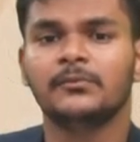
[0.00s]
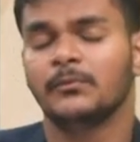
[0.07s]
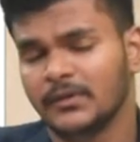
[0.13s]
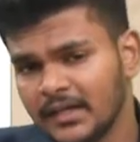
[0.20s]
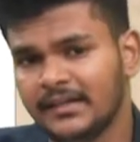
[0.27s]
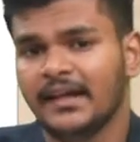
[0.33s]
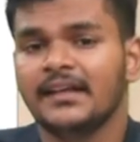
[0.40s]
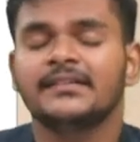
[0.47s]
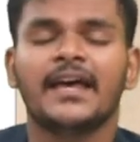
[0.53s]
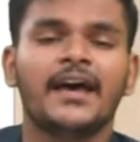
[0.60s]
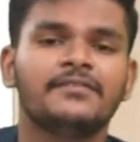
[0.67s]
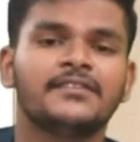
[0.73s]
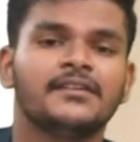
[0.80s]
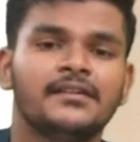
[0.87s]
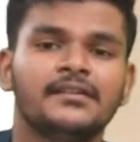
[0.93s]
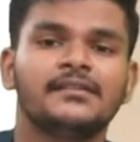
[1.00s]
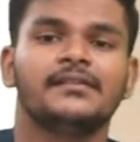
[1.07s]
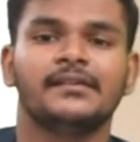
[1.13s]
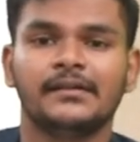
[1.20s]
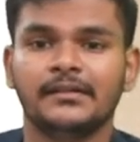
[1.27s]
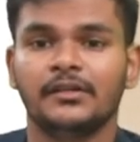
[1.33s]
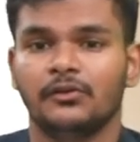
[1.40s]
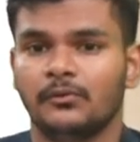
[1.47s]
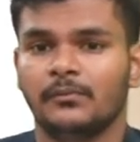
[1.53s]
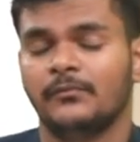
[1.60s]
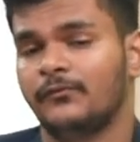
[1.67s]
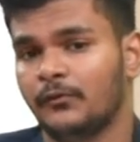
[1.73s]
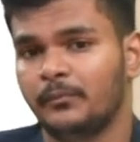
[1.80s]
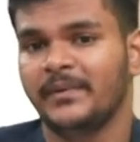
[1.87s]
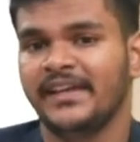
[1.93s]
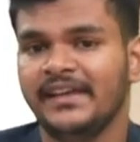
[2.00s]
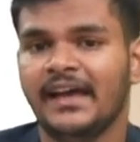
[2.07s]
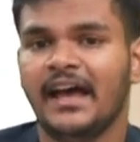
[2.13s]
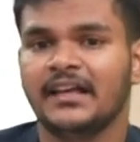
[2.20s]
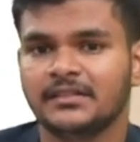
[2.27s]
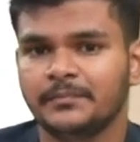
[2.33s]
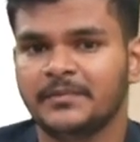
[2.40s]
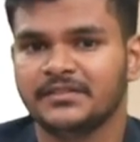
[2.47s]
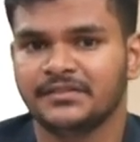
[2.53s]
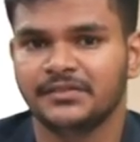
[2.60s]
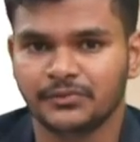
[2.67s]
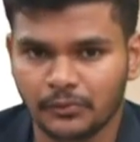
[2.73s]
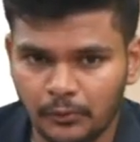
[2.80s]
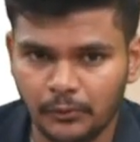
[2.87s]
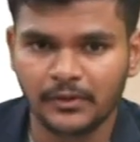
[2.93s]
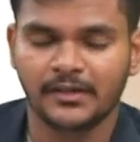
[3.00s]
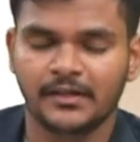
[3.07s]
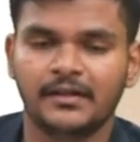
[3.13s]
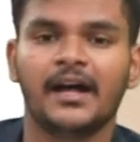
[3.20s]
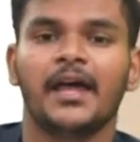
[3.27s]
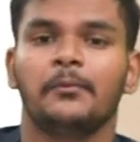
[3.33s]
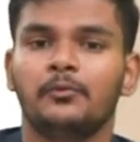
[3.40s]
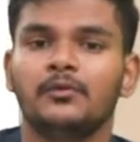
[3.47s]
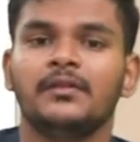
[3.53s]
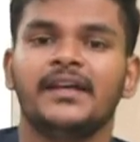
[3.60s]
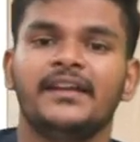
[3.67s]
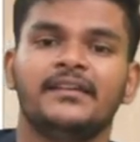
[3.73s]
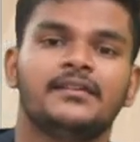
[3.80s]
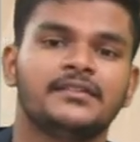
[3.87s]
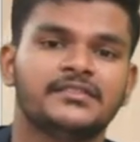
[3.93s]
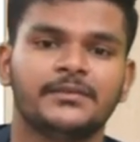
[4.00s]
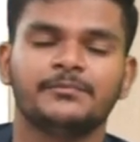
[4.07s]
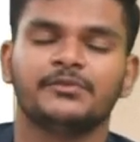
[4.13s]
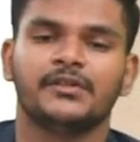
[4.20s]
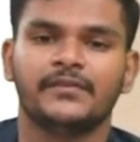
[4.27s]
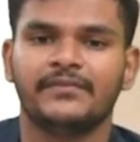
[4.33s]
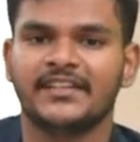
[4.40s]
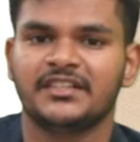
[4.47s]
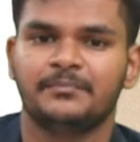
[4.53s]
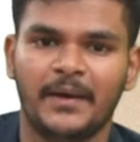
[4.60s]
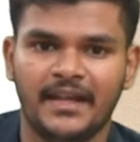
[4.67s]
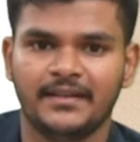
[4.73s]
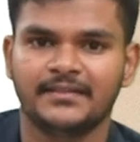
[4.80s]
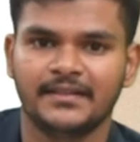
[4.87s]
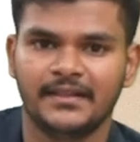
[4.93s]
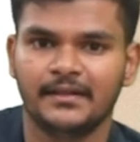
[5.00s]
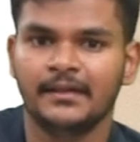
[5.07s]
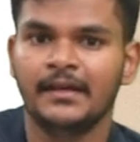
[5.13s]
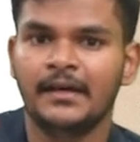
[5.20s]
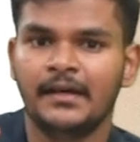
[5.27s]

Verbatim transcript: it does have certain, for me as a business owner, I will incur some sort of expense in,